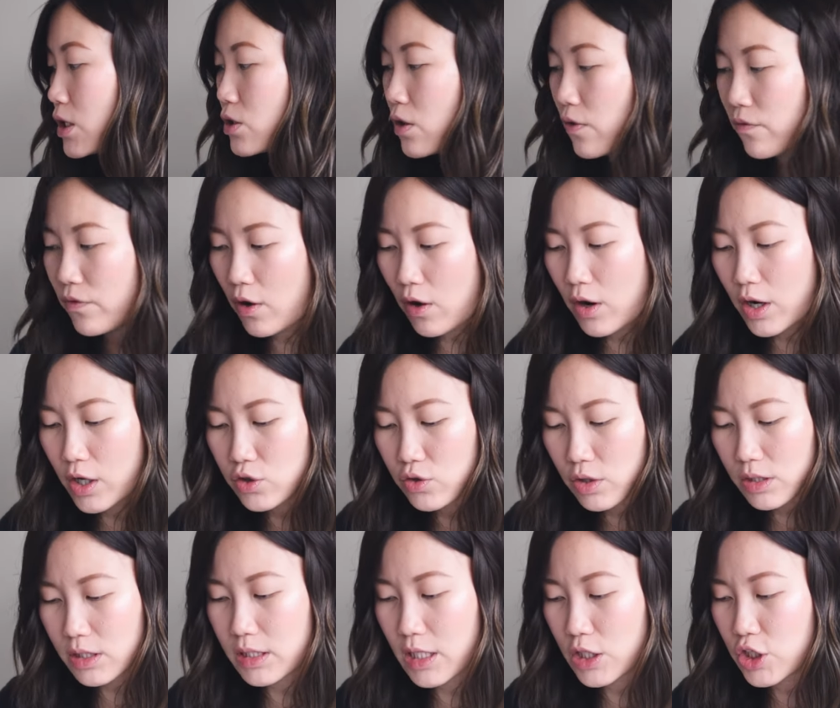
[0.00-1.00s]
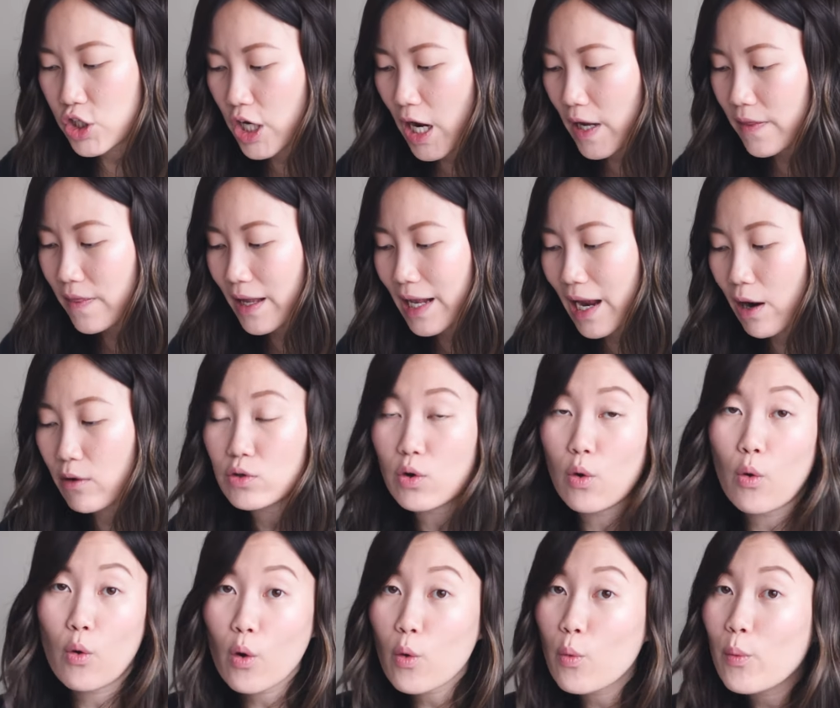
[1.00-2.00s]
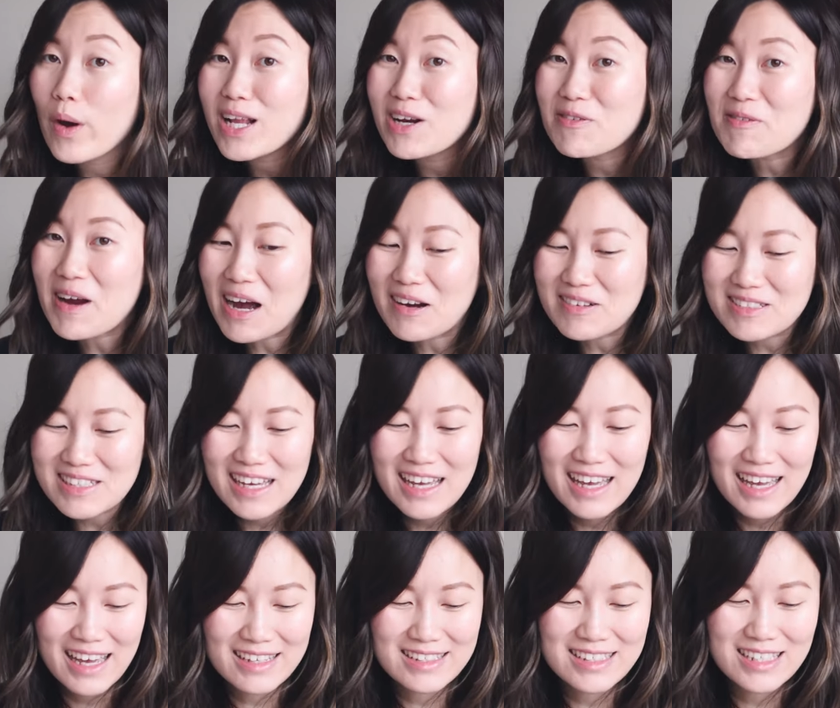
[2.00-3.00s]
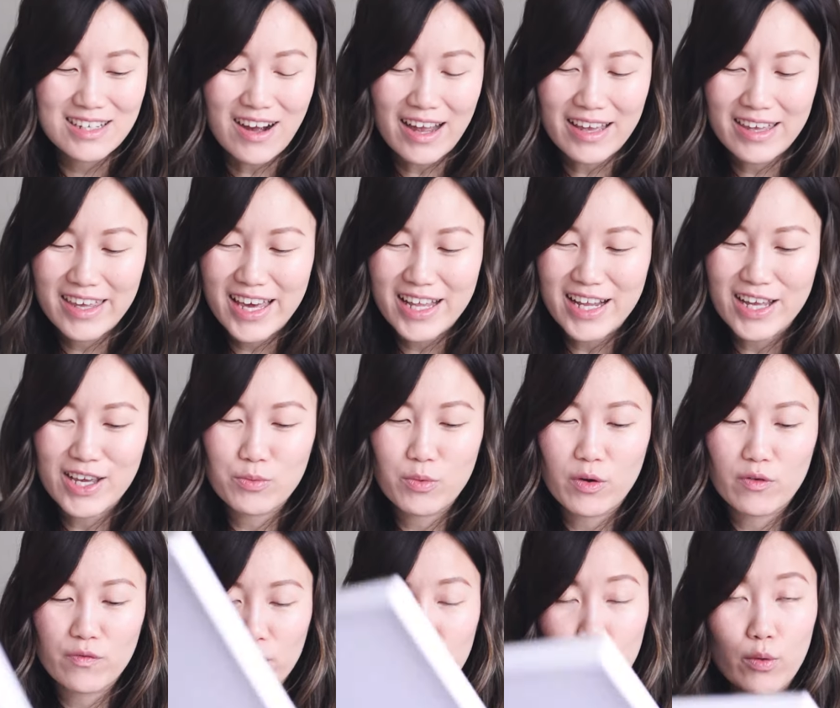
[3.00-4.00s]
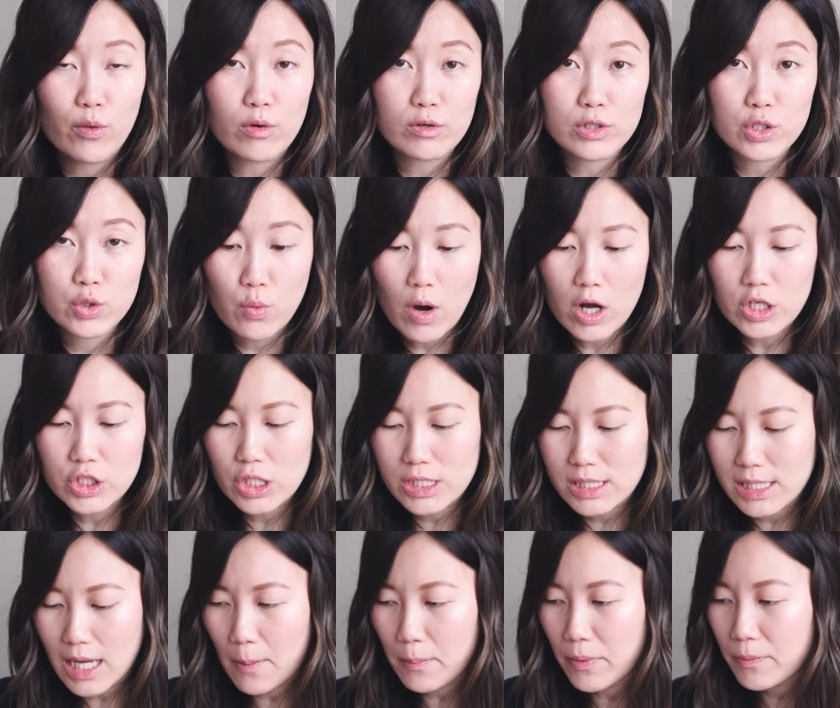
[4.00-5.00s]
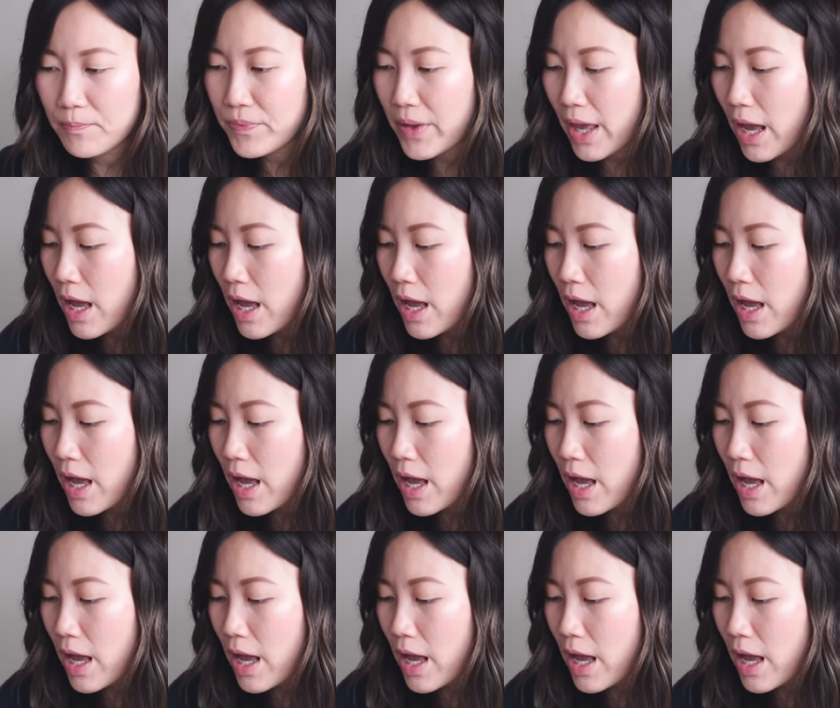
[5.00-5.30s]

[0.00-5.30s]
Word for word: So if you are interested, check that out or wait around until I get a review or swatches up.